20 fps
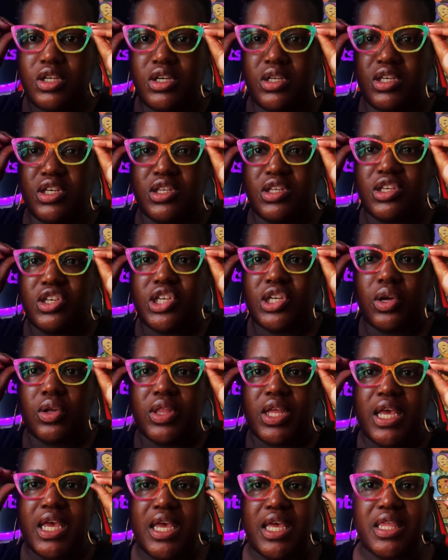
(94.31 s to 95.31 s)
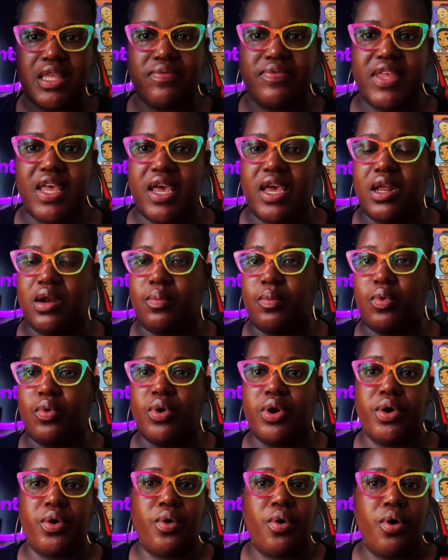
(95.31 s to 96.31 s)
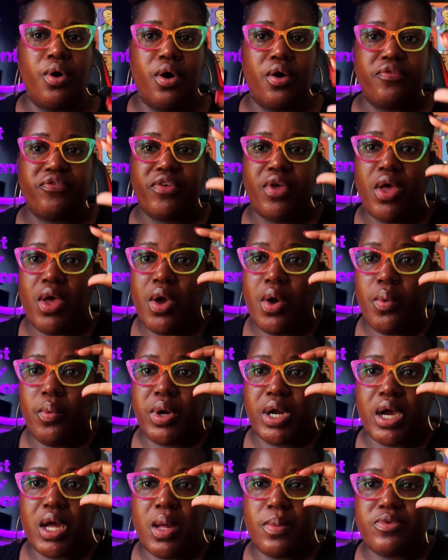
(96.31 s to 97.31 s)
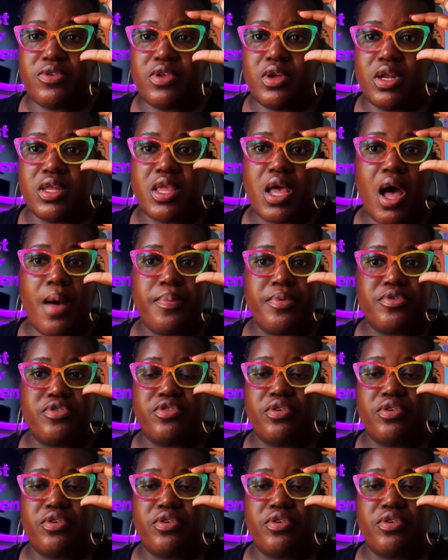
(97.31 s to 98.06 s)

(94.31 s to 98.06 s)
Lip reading: just to show the ease of taking them on and off when it comes to the toppers.